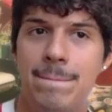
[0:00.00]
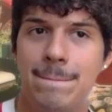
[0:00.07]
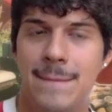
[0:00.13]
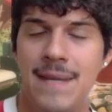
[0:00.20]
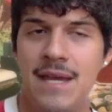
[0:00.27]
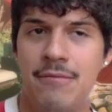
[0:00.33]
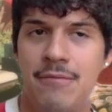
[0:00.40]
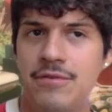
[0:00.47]

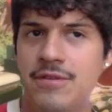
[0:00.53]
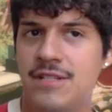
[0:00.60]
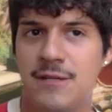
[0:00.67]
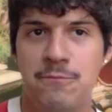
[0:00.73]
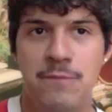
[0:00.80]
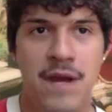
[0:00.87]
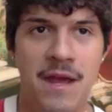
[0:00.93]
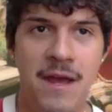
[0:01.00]
And we were just in
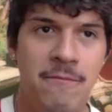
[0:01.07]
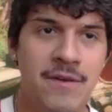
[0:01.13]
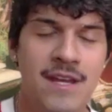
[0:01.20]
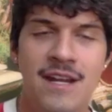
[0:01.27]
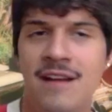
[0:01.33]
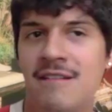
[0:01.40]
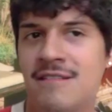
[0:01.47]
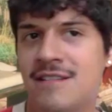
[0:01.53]
Miami,
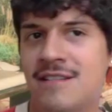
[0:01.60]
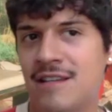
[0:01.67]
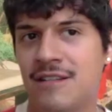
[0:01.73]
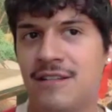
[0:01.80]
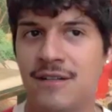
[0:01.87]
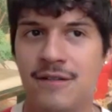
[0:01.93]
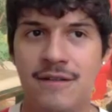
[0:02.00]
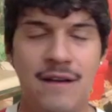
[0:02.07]
and I was like,
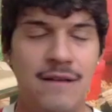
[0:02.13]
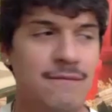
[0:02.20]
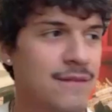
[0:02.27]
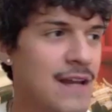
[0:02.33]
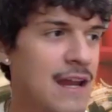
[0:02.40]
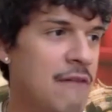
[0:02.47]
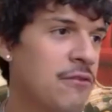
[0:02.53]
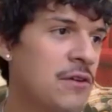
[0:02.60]

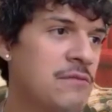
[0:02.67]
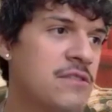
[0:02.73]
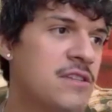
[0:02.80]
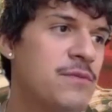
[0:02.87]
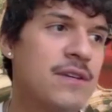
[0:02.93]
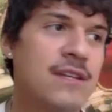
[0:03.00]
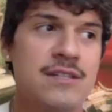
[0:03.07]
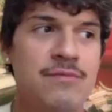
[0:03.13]
everyone was
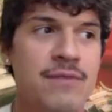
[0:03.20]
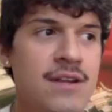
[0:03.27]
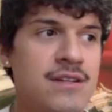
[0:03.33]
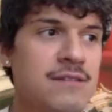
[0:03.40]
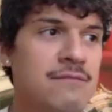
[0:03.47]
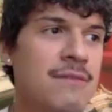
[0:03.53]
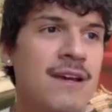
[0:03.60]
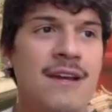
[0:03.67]
speaking Spanish
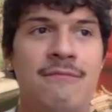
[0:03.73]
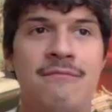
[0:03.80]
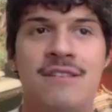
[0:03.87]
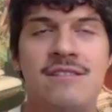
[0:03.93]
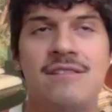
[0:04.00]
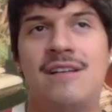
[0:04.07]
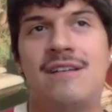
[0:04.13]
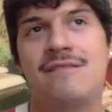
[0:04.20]
in Miami,
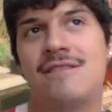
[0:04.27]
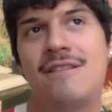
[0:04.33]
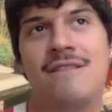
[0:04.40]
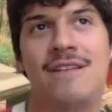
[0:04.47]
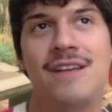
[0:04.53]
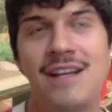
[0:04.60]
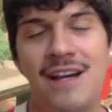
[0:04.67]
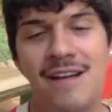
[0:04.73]
so I was
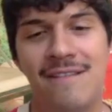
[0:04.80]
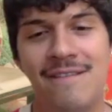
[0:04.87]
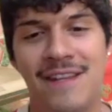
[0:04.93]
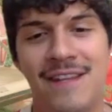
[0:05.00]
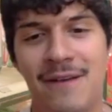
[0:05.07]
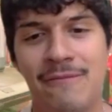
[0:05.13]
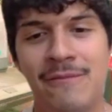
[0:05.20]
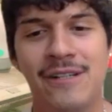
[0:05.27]
already kind of in
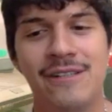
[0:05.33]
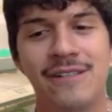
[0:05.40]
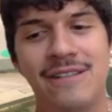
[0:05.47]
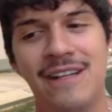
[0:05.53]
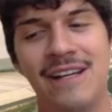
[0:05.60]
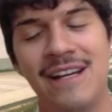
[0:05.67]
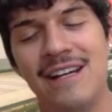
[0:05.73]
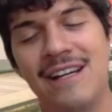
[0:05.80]
that mode.
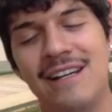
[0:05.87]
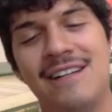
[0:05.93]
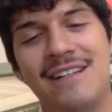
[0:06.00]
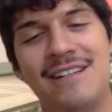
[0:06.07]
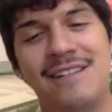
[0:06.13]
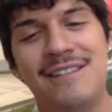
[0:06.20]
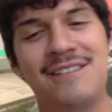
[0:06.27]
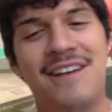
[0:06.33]

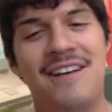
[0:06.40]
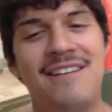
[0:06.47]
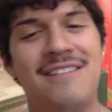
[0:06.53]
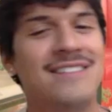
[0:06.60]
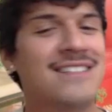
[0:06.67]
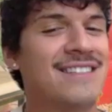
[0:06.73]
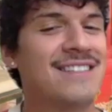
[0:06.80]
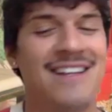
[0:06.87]
So I was
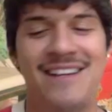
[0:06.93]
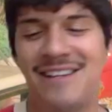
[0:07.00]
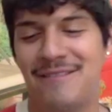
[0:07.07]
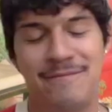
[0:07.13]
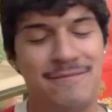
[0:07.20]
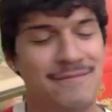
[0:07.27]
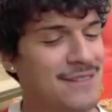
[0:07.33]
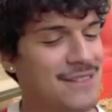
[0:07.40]
just like
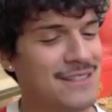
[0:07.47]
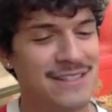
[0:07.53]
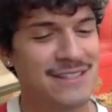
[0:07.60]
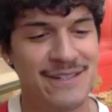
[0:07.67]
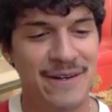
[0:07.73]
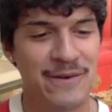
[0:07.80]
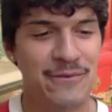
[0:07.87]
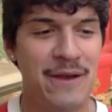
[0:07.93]

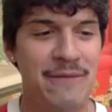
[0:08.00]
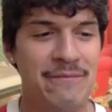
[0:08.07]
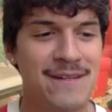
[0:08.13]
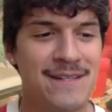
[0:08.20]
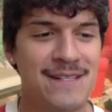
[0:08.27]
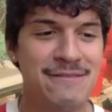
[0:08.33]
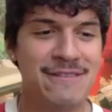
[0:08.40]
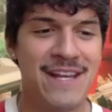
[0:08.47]
started rapping
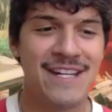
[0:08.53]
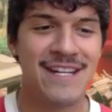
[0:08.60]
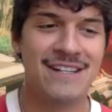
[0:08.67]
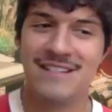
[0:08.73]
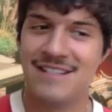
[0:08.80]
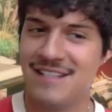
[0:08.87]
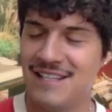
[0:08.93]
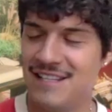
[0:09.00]
in
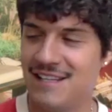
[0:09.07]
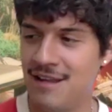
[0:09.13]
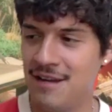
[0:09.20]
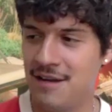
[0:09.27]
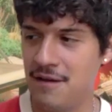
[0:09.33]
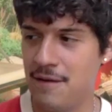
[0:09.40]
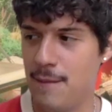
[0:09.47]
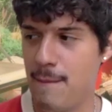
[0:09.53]
Spanish, and then
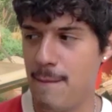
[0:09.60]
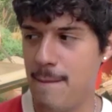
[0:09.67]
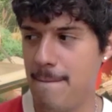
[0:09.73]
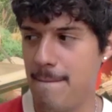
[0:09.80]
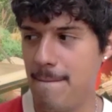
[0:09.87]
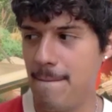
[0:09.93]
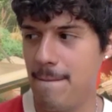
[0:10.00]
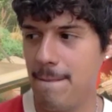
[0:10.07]

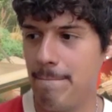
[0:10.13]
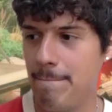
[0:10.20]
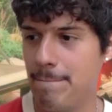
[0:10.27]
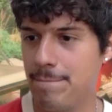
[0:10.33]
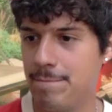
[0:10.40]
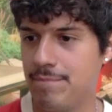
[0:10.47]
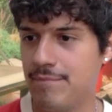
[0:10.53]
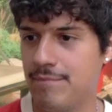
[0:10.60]

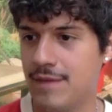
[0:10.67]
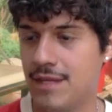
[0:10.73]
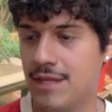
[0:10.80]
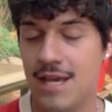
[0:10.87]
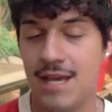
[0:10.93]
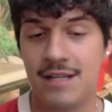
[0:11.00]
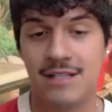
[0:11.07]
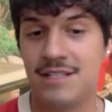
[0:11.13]

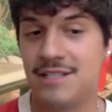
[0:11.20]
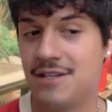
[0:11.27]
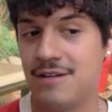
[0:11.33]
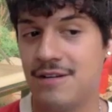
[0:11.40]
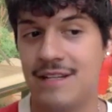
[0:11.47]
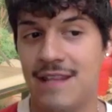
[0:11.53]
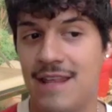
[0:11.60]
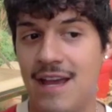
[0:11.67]
yeah, it just turned
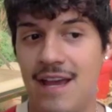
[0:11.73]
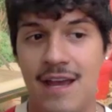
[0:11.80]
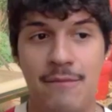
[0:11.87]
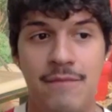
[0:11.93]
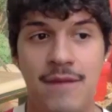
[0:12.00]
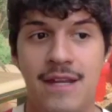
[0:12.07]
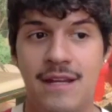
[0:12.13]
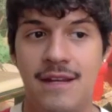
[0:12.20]
into that. I
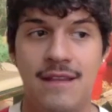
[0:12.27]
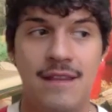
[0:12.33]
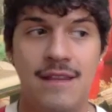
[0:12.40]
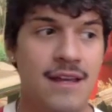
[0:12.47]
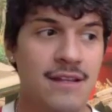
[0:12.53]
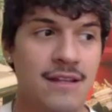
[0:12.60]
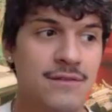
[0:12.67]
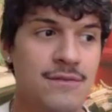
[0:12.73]
made it in
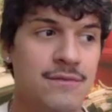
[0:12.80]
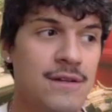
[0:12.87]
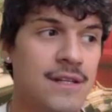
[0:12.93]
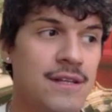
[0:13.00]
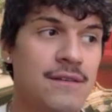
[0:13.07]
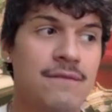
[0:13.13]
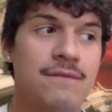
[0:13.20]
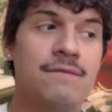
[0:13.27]
like
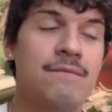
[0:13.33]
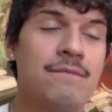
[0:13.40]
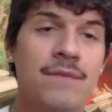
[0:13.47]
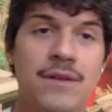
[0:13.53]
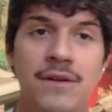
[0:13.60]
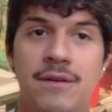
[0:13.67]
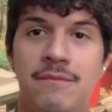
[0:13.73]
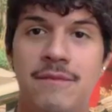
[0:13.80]
20,
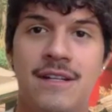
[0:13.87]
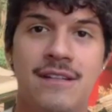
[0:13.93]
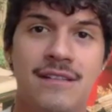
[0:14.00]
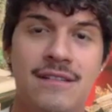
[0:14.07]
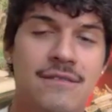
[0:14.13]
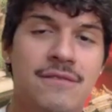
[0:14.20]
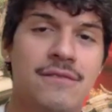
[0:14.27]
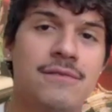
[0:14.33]
30
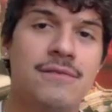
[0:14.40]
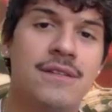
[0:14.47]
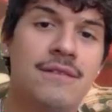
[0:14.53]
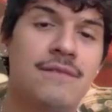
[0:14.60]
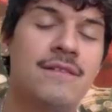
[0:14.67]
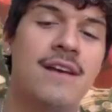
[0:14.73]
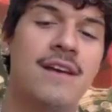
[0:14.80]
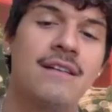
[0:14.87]
minutes. It was really
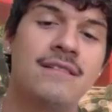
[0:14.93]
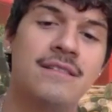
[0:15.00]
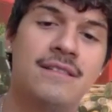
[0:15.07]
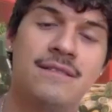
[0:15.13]
fast.